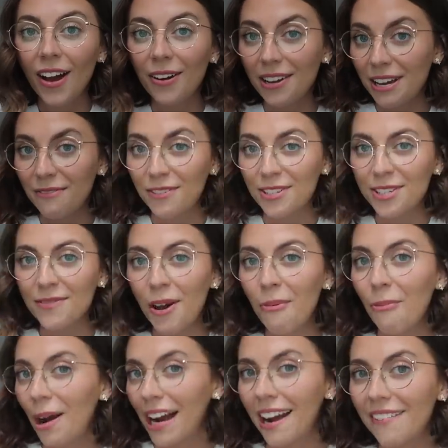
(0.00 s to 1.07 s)
Okay, first of all,
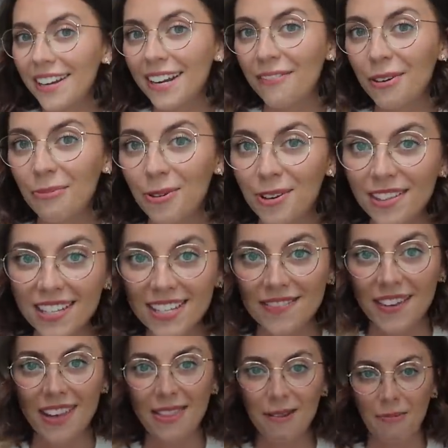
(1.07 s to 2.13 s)
why have I never worn this
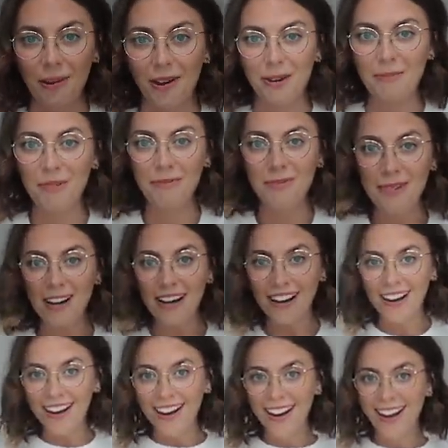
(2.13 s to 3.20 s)
fit in the park
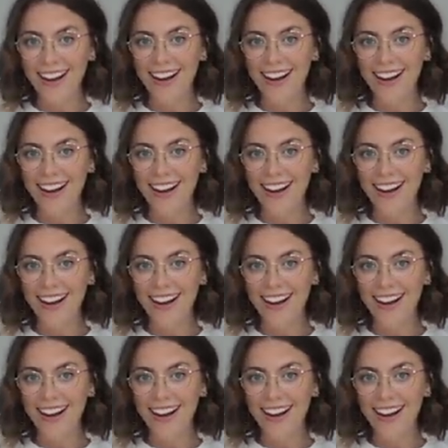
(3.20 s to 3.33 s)
before?